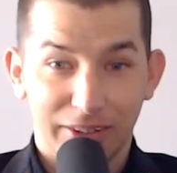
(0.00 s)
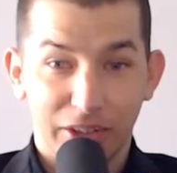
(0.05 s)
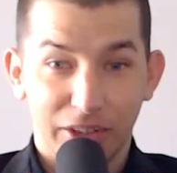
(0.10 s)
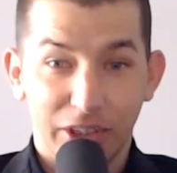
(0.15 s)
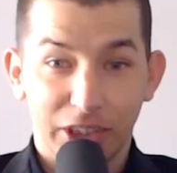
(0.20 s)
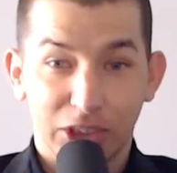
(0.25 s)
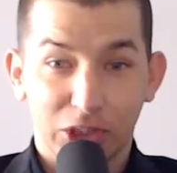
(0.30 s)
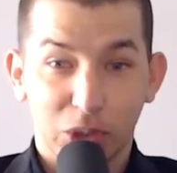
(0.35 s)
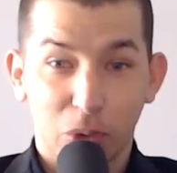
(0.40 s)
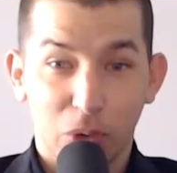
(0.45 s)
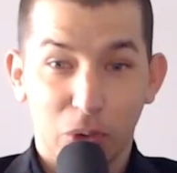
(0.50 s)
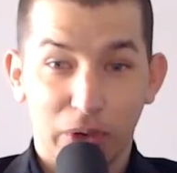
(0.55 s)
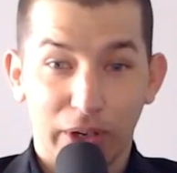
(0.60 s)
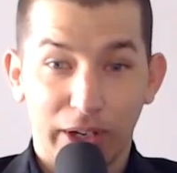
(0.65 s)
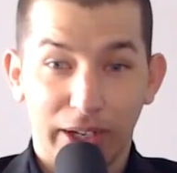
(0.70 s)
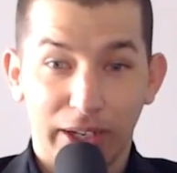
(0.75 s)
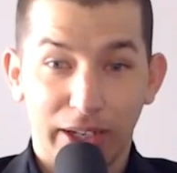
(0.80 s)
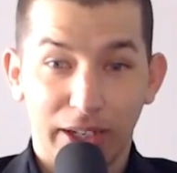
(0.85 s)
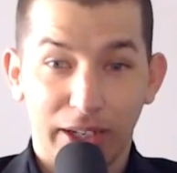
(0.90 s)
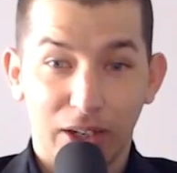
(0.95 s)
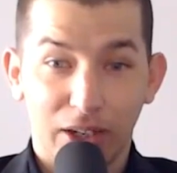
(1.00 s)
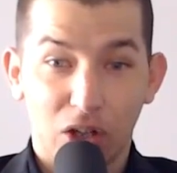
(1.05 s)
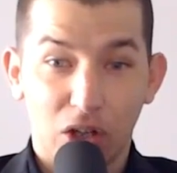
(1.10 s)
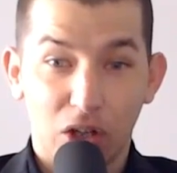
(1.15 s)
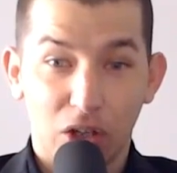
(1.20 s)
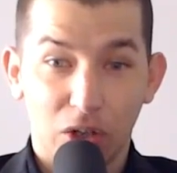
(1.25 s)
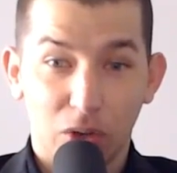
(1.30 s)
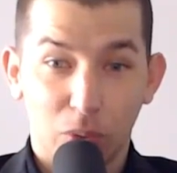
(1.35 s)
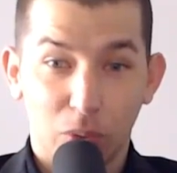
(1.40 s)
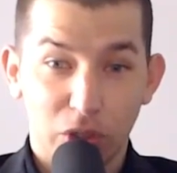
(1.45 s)
The story
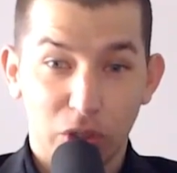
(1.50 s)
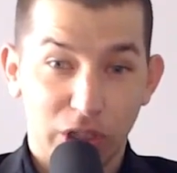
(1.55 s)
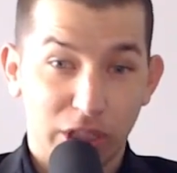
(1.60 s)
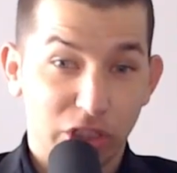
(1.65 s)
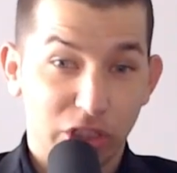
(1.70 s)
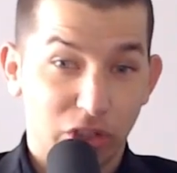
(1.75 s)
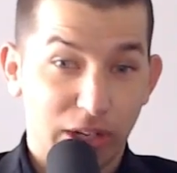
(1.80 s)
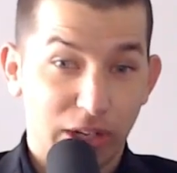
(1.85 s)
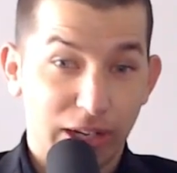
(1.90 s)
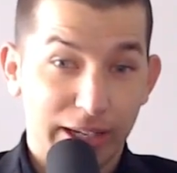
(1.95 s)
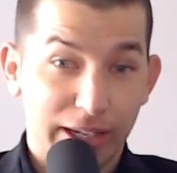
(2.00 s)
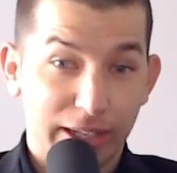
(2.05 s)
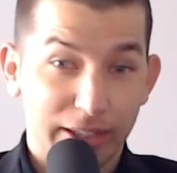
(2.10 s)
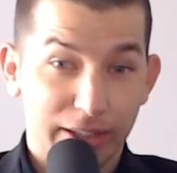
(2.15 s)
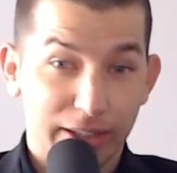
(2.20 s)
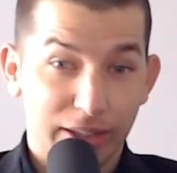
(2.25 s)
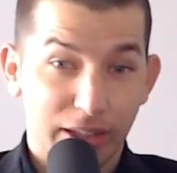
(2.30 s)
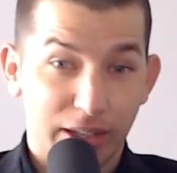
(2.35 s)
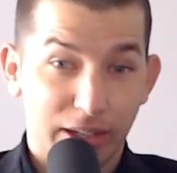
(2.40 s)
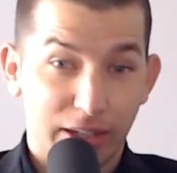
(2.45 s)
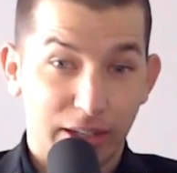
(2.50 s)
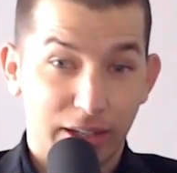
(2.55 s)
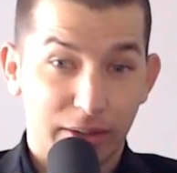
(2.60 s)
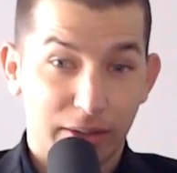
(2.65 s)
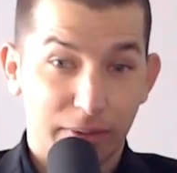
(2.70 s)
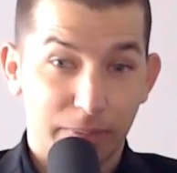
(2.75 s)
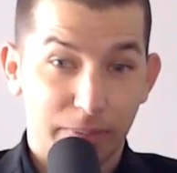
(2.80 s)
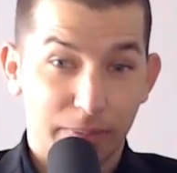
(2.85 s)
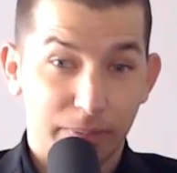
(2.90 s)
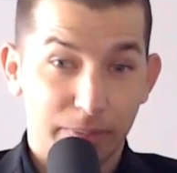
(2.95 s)
on what changed your like uh